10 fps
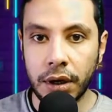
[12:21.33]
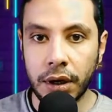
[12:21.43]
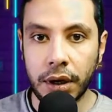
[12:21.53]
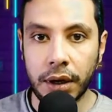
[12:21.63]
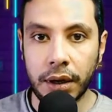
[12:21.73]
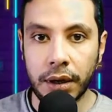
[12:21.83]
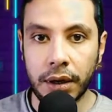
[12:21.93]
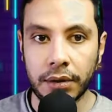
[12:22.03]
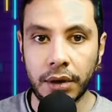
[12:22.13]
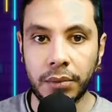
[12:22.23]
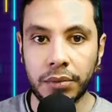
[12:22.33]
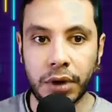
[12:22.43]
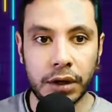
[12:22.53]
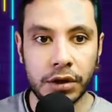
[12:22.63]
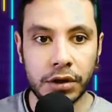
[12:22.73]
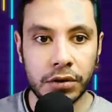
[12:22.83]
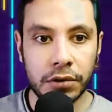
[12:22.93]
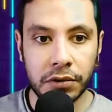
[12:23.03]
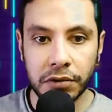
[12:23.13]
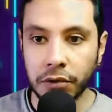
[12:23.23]
uh, the price
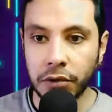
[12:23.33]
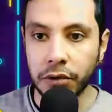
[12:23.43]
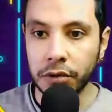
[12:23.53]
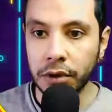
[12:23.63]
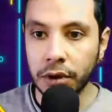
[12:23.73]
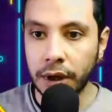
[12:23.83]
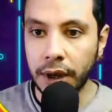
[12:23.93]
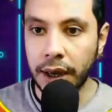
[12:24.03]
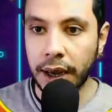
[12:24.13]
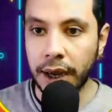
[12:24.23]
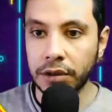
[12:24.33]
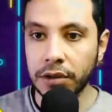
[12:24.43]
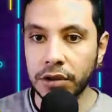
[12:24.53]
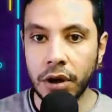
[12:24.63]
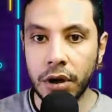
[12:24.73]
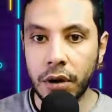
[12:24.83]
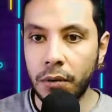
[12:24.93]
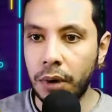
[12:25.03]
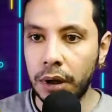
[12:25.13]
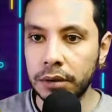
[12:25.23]
for Athens,
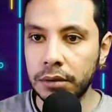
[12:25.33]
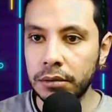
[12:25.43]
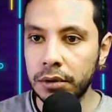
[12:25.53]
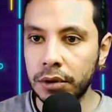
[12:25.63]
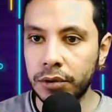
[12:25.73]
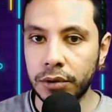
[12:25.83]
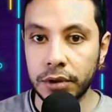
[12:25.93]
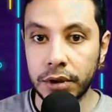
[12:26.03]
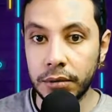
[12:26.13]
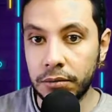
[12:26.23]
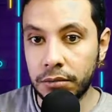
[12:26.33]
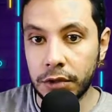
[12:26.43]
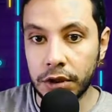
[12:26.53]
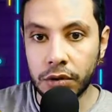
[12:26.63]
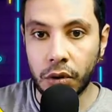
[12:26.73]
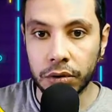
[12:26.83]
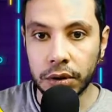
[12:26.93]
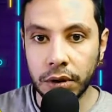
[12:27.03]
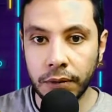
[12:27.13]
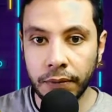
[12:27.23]
one thirty, this hotel.